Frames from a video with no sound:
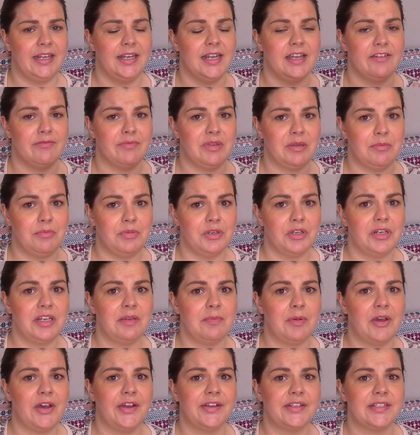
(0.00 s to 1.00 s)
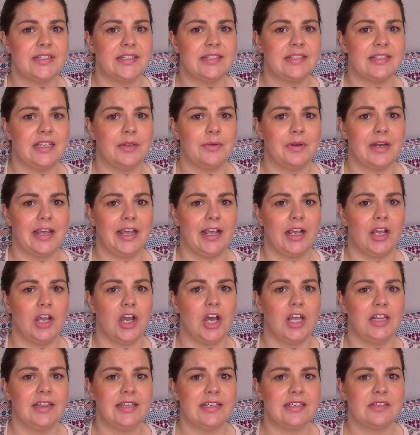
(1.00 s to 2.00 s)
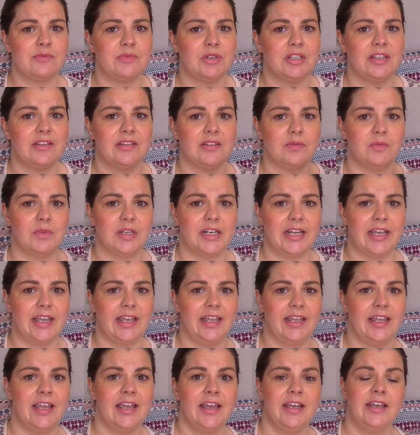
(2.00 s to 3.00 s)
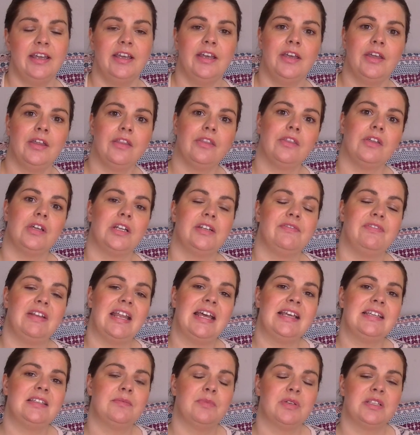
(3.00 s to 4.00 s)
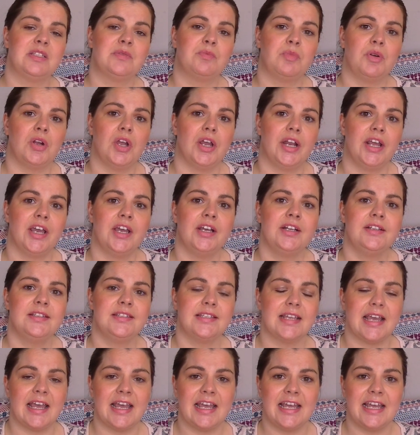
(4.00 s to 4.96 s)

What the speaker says: Love Me Beauty box to see what I got this month and what I thought of last month's products.